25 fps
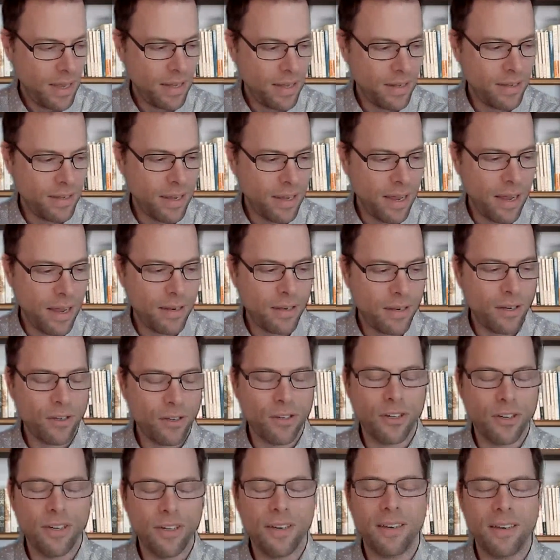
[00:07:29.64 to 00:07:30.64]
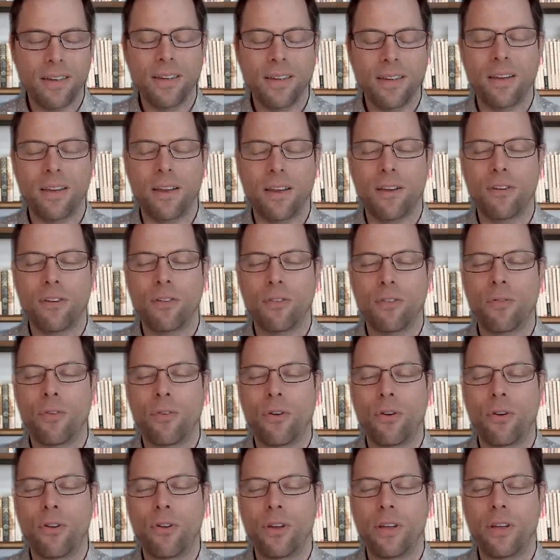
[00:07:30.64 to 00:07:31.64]
And the energy is
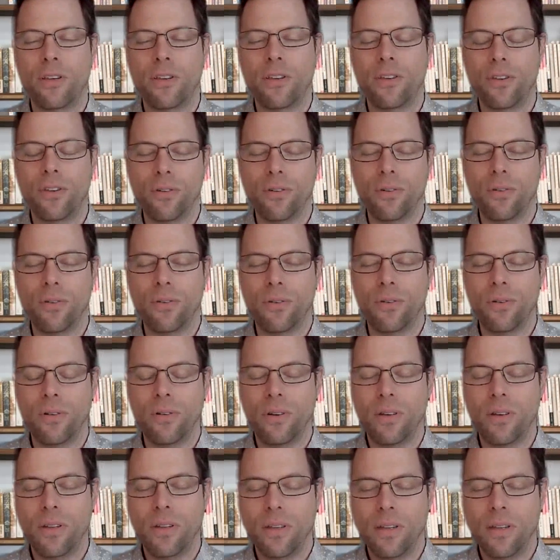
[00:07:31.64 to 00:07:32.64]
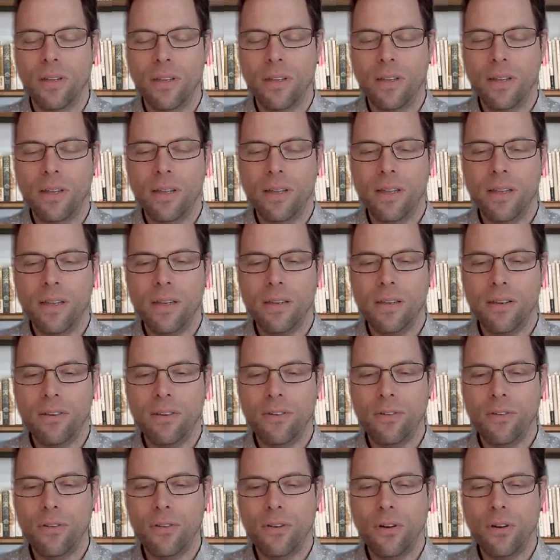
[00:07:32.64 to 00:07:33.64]
following you
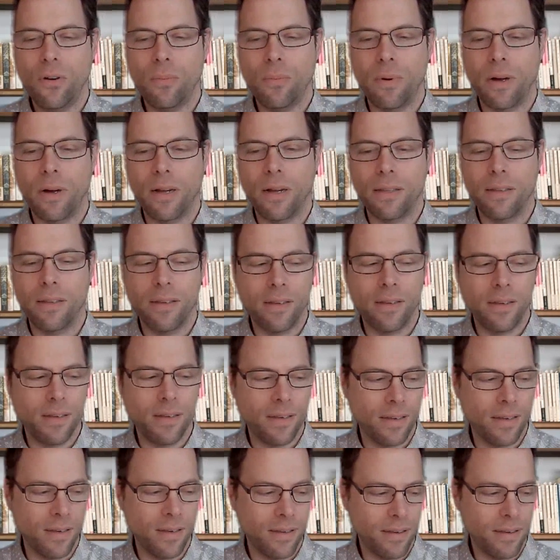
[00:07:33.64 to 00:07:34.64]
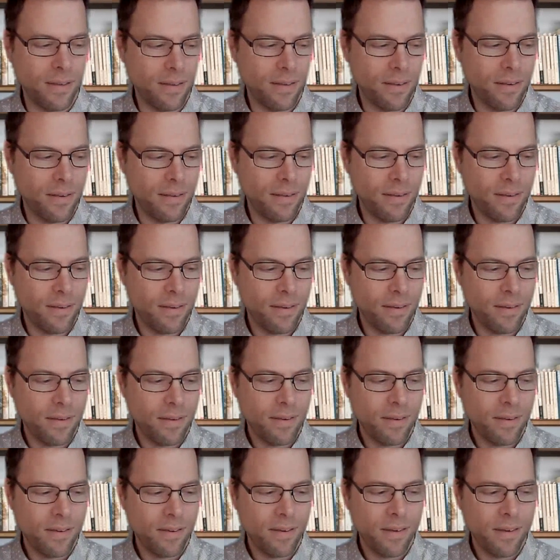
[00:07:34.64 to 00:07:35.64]
into your body in
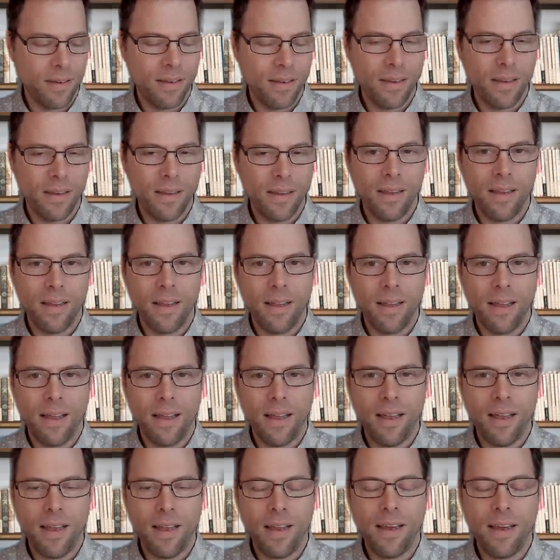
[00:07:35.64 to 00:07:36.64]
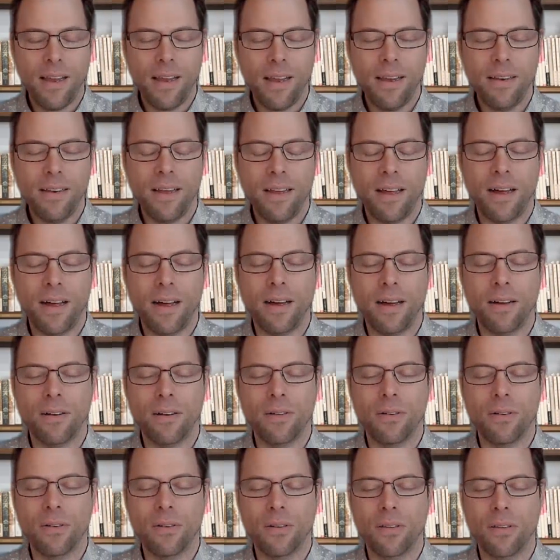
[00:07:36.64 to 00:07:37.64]
and
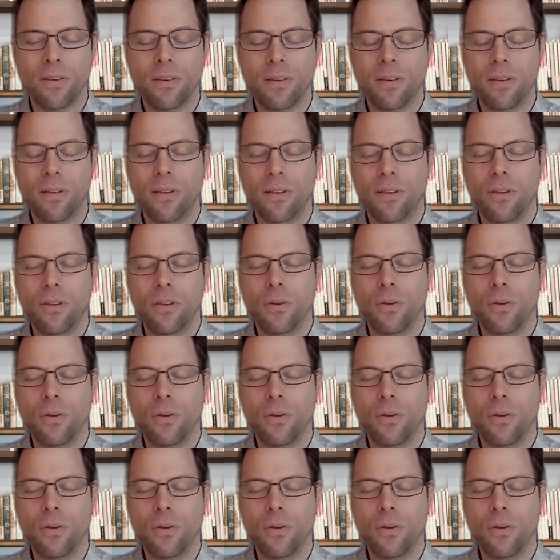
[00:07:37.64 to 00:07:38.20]
out.